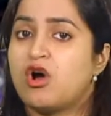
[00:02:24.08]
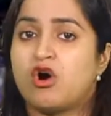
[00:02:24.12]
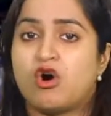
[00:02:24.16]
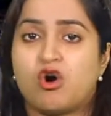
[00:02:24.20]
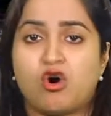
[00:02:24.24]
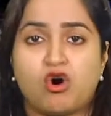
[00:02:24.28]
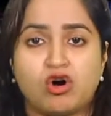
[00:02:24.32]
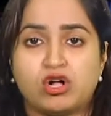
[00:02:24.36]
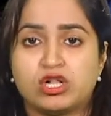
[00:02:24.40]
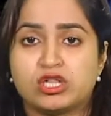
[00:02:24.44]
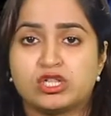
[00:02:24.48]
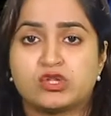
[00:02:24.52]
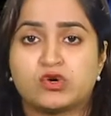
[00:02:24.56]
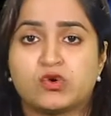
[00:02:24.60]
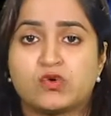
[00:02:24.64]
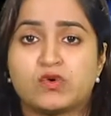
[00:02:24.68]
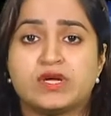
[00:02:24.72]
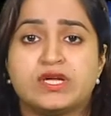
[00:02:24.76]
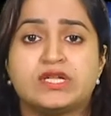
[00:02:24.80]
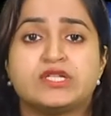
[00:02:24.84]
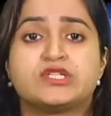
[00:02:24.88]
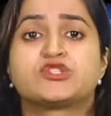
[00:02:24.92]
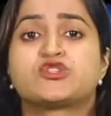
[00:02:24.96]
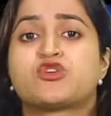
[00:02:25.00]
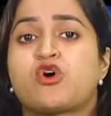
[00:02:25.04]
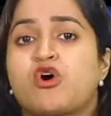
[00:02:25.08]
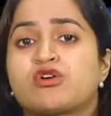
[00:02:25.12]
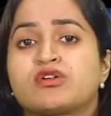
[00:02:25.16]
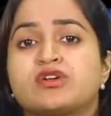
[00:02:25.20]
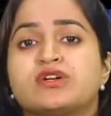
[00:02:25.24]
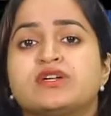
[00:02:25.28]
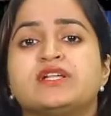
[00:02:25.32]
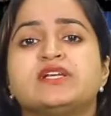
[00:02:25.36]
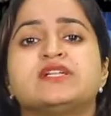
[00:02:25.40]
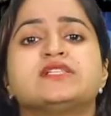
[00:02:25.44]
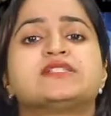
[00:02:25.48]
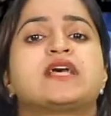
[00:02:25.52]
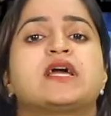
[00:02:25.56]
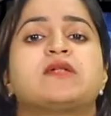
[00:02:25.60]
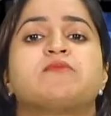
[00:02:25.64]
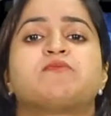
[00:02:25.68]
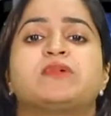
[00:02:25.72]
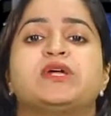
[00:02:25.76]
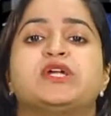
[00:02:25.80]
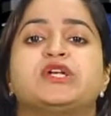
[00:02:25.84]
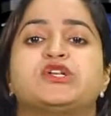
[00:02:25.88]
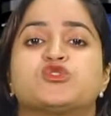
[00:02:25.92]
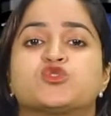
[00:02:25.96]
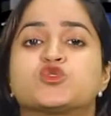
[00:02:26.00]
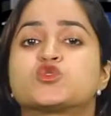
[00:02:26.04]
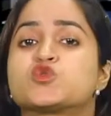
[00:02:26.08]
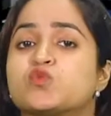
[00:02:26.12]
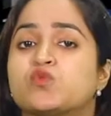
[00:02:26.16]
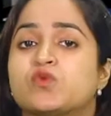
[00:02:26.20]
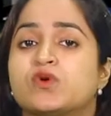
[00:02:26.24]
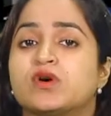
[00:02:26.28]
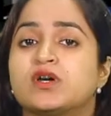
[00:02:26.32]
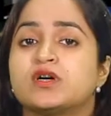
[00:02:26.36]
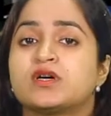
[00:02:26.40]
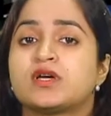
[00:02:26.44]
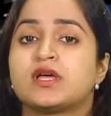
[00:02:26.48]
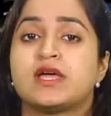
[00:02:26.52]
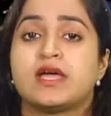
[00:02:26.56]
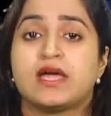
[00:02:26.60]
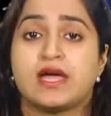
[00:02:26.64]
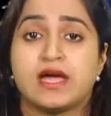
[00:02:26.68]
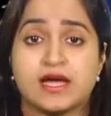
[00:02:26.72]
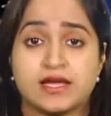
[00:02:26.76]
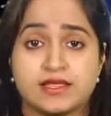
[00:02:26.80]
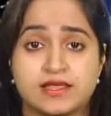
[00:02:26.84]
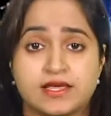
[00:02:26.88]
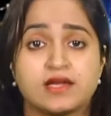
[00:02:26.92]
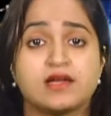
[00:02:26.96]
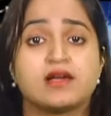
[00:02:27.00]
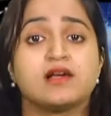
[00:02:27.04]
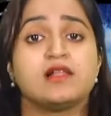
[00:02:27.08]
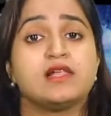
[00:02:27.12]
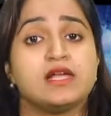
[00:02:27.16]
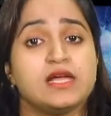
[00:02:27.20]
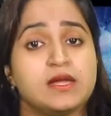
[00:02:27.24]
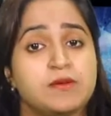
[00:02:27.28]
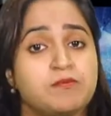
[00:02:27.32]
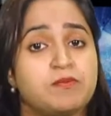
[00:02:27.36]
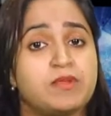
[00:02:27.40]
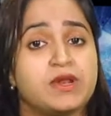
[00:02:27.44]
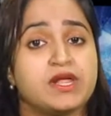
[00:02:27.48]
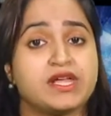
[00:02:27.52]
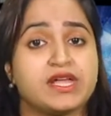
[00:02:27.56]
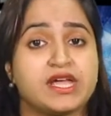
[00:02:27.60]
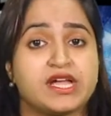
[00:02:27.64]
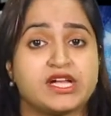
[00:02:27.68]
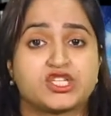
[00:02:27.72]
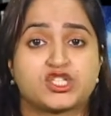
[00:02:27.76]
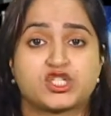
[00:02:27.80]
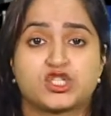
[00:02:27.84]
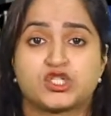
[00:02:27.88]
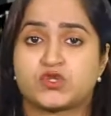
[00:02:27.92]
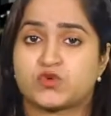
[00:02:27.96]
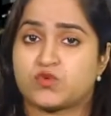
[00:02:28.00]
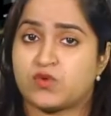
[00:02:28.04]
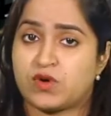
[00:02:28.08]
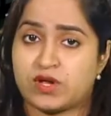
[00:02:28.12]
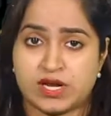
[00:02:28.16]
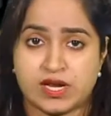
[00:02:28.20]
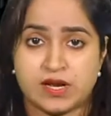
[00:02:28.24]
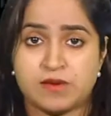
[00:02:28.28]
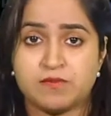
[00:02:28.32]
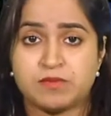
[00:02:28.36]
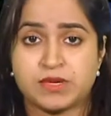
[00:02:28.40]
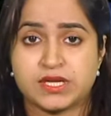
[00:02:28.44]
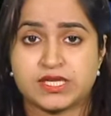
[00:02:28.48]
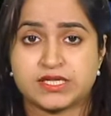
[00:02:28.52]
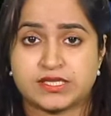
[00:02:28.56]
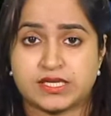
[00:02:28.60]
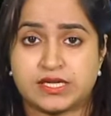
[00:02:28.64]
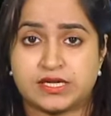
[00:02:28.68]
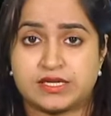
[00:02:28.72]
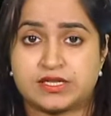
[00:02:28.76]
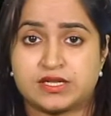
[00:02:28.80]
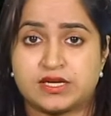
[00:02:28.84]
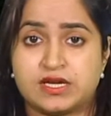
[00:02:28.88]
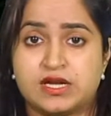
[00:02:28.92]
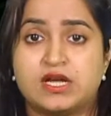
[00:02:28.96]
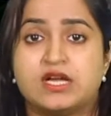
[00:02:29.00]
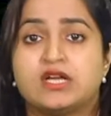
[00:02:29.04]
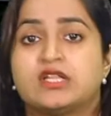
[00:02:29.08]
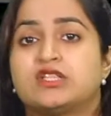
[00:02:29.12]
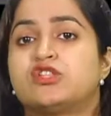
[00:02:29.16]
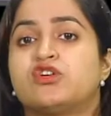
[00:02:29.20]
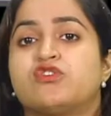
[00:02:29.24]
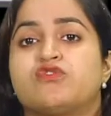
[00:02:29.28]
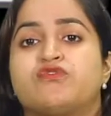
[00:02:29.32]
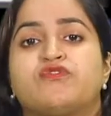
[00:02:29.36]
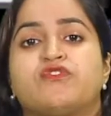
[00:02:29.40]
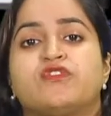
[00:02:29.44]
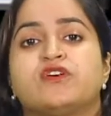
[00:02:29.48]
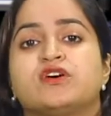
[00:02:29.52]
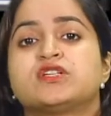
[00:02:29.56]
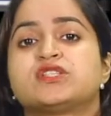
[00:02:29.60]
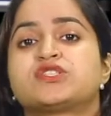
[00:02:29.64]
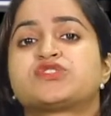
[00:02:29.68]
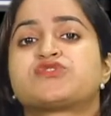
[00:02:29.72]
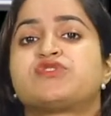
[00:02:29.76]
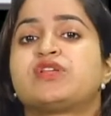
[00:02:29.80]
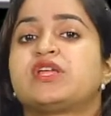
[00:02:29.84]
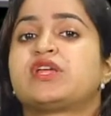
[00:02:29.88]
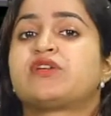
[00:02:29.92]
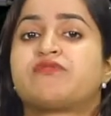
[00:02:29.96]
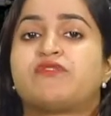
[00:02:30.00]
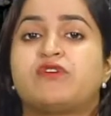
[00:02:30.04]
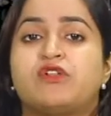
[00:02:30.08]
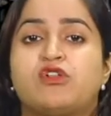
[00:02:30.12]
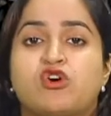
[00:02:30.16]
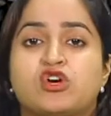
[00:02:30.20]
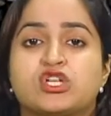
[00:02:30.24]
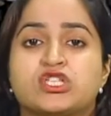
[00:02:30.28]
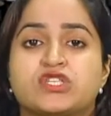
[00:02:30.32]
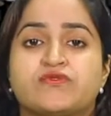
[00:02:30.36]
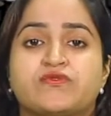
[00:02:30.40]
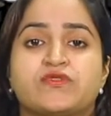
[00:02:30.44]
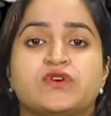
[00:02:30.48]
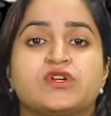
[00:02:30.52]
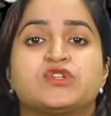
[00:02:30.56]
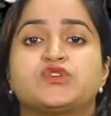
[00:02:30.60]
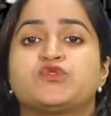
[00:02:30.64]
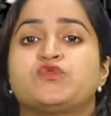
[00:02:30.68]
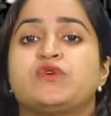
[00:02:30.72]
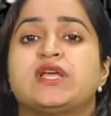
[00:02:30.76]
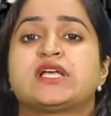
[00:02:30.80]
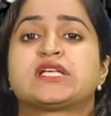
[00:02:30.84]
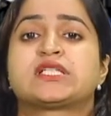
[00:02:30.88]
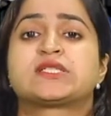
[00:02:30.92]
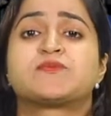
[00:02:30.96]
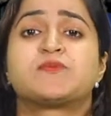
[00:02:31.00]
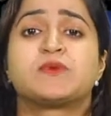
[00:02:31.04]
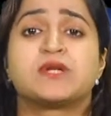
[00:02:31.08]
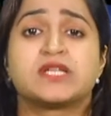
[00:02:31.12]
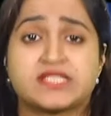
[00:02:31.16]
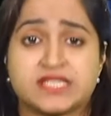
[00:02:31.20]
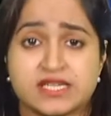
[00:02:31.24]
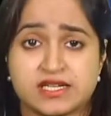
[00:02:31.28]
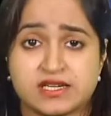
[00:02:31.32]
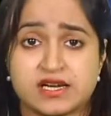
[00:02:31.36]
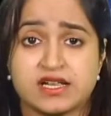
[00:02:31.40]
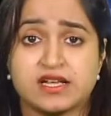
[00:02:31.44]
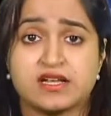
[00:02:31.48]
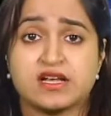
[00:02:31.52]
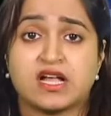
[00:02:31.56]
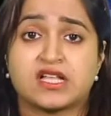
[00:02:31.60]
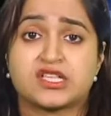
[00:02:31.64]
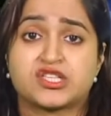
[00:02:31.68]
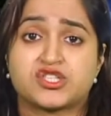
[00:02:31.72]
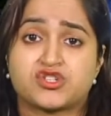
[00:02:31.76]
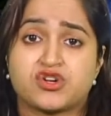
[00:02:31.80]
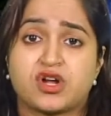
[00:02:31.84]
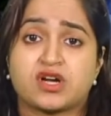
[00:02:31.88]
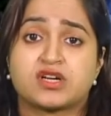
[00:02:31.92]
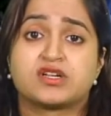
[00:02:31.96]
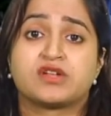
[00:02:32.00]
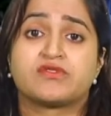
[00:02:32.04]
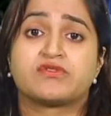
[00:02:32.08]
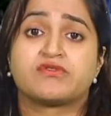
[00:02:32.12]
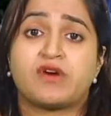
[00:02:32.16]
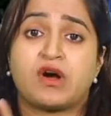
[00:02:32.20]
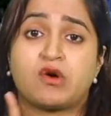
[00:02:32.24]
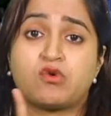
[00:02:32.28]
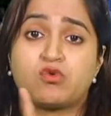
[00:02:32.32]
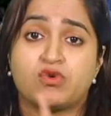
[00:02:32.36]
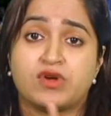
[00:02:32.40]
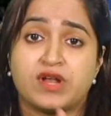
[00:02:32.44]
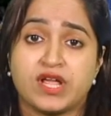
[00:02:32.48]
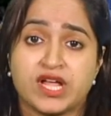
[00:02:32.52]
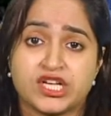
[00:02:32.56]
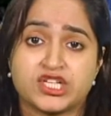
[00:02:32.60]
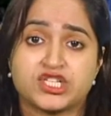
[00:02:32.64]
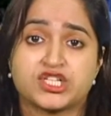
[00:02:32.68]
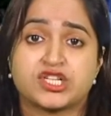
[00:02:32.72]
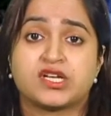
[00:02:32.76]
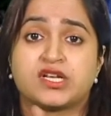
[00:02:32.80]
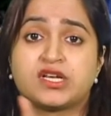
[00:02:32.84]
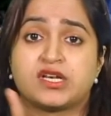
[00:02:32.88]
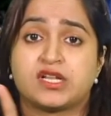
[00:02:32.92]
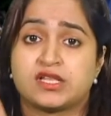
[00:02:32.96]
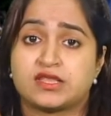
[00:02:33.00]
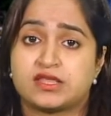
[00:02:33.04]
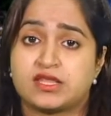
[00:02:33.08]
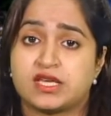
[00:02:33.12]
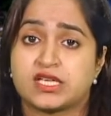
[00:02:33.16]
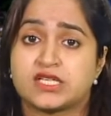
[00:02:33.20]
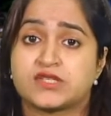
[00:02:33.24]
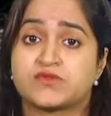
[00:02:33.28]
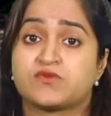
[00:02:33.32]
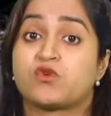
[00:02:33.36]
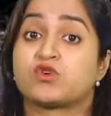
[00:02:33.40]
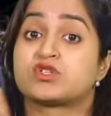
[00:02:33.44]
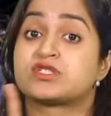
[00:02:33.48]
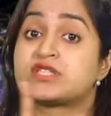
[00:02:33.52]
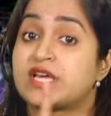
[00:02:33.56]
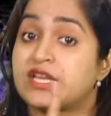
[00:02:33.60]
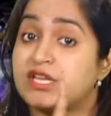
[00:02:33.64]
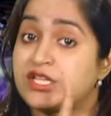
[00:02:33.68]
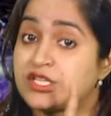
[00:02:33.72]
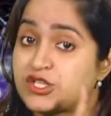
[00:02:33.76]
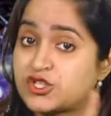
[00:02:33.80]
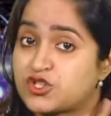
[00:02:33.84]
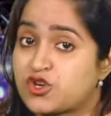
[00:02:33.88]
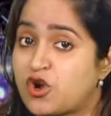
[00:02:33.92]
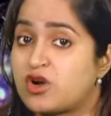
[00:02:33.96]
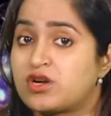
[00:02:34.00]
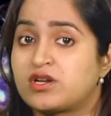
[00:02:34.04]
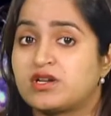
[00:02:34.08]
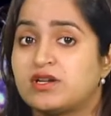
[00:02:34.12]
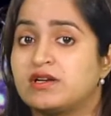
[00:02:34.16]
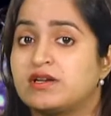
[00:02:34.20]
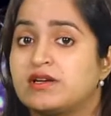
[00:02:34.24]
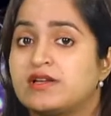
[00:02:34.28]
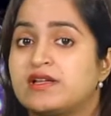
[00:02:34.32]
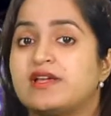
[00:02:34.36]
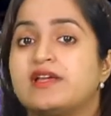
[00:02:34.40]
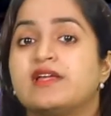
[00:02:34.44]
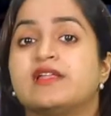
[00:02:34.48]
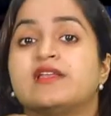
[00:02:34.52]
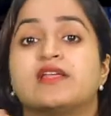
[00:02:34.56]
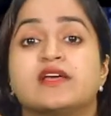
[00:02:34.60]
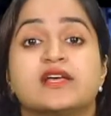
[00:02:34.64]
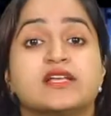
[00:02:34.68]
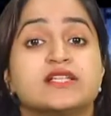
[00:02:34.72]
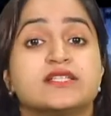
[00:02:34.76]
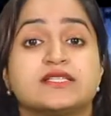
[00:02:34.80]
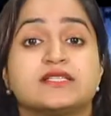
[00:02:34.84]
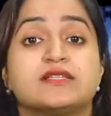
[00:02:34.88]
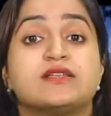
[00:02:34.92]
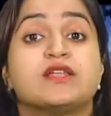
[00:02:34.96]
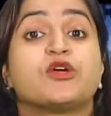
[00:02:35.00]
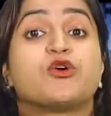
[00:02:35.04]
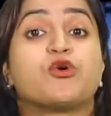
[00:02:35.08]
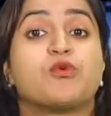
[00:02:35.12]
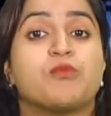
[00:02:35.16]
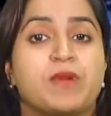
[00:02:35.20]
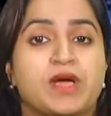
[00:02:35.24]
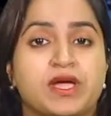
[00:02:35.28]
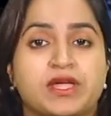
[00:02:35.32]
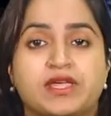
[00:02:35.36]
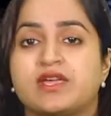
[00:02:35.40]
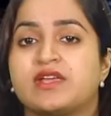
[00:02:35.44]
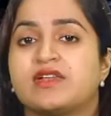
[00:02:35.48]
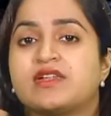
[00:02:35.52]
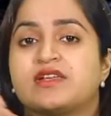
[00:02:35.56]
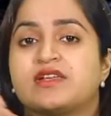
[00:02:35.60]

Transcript: Although in Socrates and Plato's work, ethical implications were implicit, the first Greek philosopher to explicitly construct a foundation in ethics was Aristotle in his Nicomachean